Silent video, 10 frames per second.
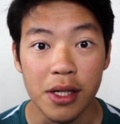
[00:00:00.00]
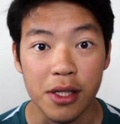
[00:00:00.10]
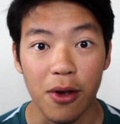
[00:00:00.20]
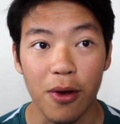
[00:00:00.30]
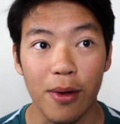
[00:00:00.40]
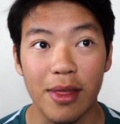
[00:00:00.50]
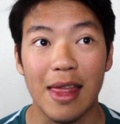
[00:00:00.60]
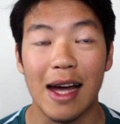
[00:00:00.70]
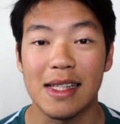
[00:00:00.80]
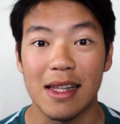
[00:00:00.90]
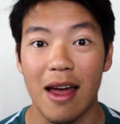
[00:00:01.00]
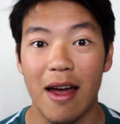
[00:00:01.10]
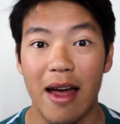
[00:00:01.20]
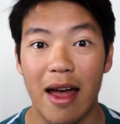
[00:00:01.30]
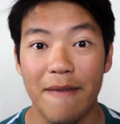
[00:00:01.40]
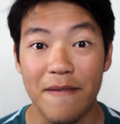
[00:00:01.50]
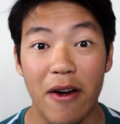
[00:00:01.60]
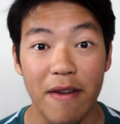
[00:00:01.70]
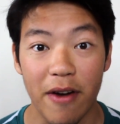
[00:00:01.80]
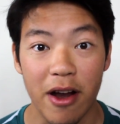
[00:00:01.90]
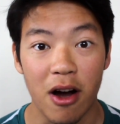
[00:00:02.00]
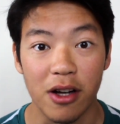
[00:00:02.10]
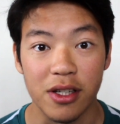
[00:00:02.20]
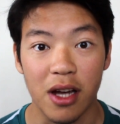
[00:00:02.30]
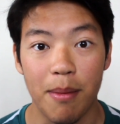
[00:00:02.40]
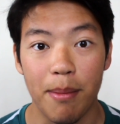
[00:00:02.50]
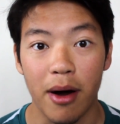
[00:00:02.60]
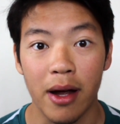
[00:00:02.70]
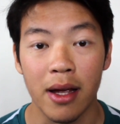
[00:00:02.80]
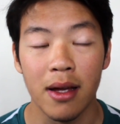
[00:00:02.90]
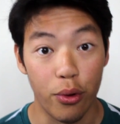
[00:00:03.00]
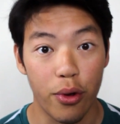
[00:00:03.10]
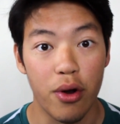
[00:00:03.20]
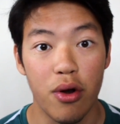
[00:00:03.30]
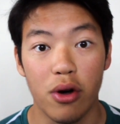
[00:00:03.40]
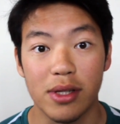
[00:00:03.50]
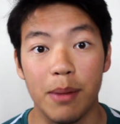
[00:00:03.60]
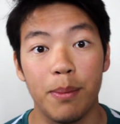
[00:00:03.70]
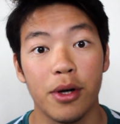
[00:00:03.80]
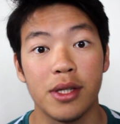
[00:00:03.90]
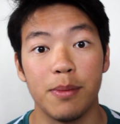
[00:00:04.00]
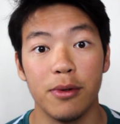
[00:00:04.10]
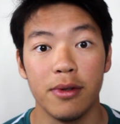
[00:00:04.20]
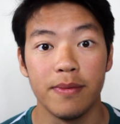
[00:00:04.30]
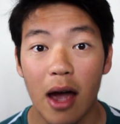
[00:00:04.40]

so that's very, very hard to come by, although not impossible.